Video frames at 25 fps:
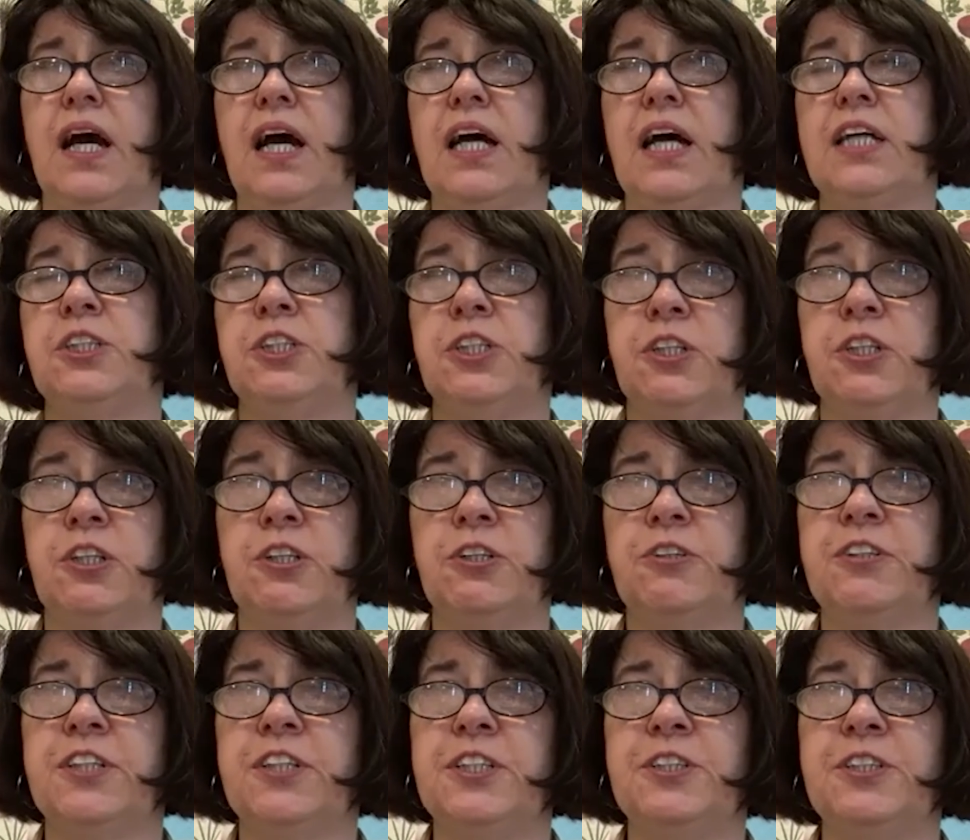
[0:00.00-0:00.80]
And you can
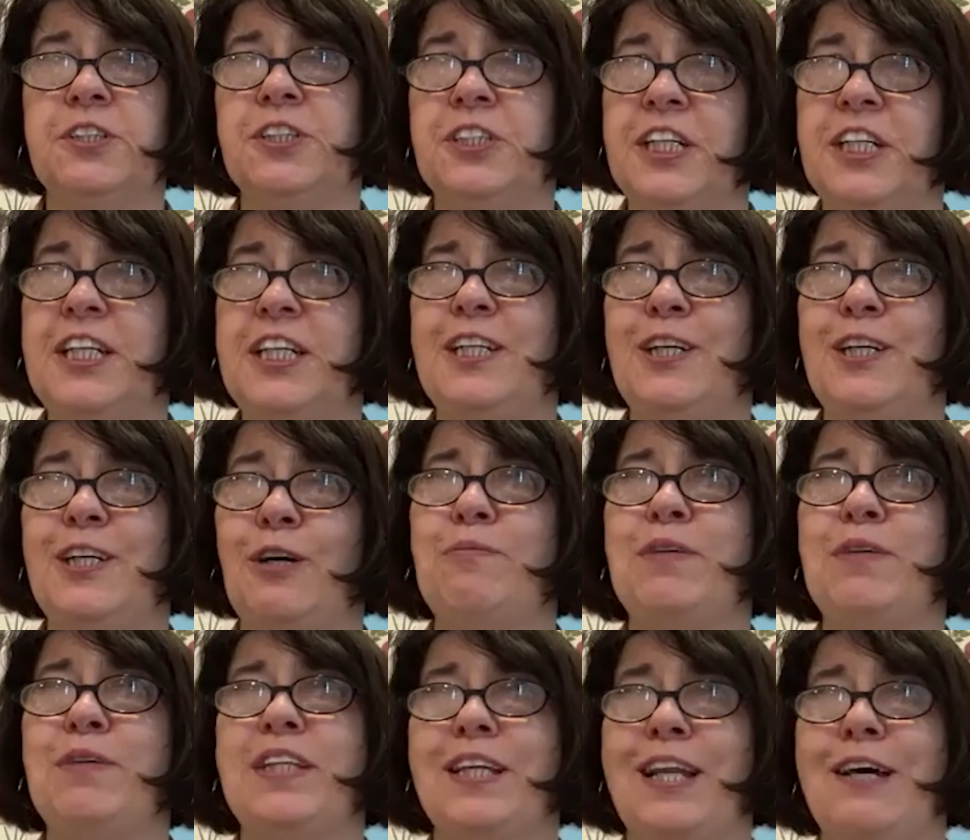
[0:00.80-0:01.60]
look at your
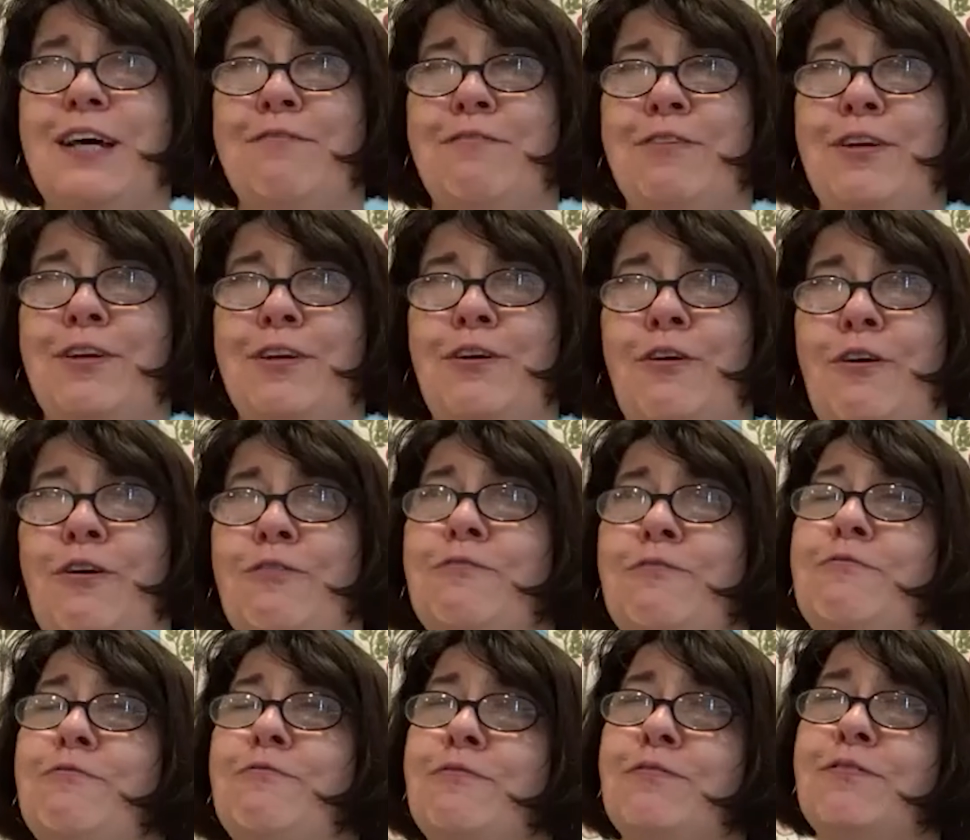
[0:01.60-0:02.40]
genome at the level
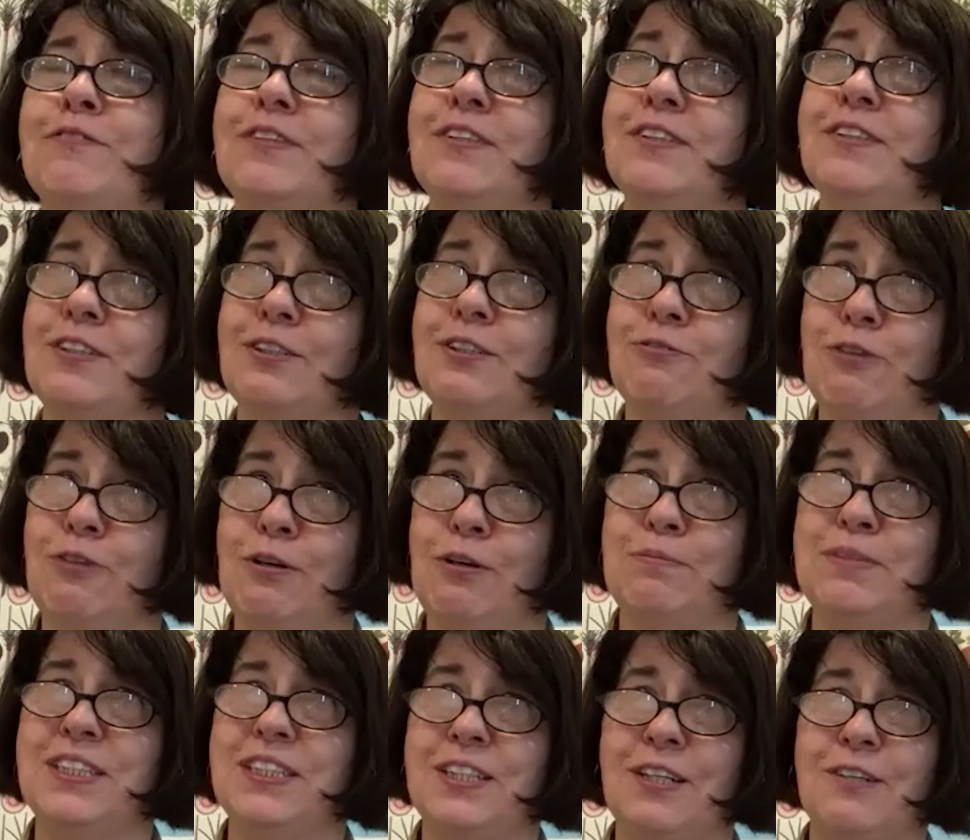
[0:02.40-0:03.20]
of
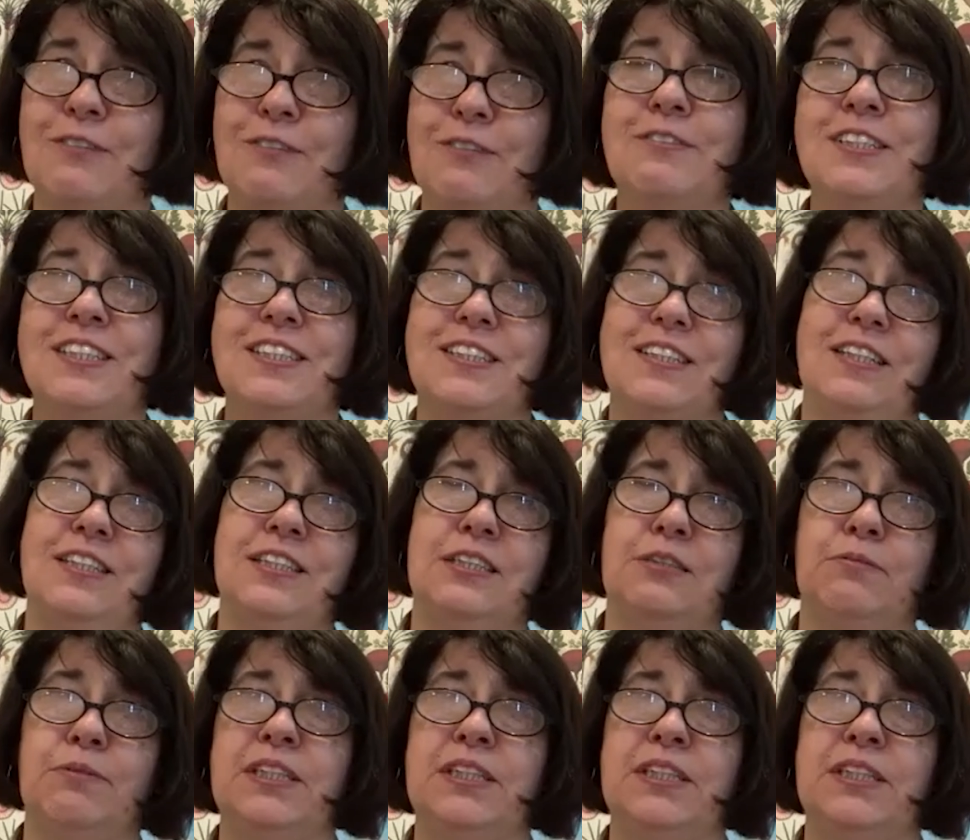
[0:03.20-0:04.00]
chromosomes,
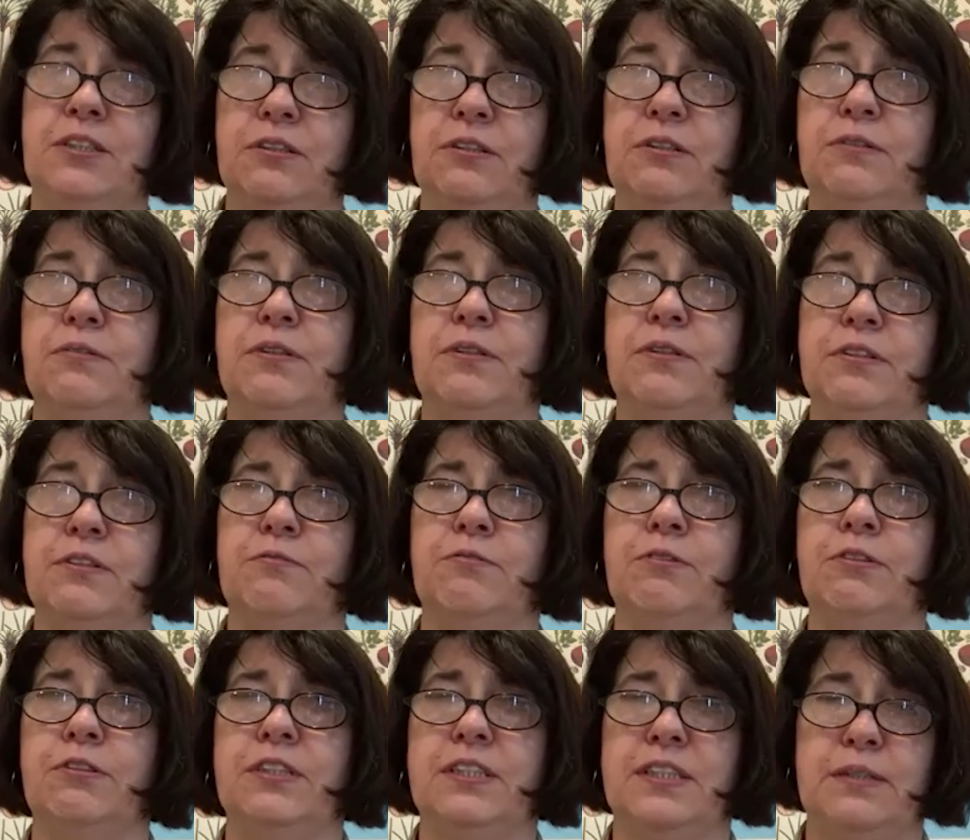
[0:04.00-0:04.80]
as we do on
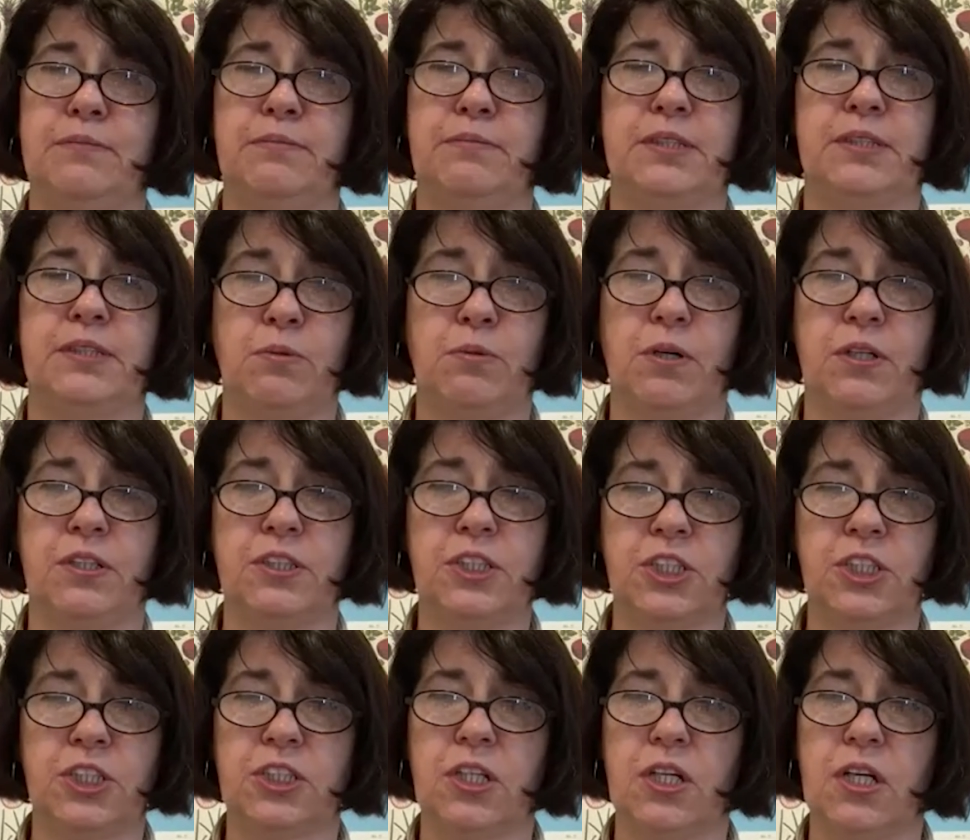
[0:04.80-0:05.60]
a root tip
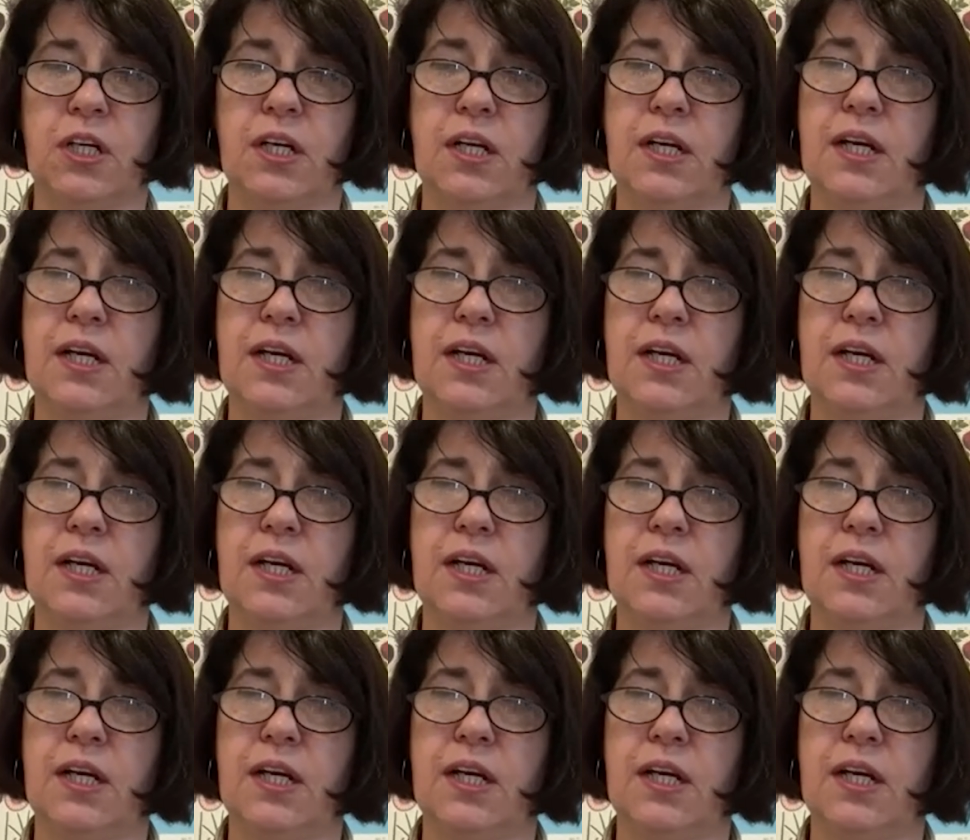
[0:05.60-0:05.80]
squash,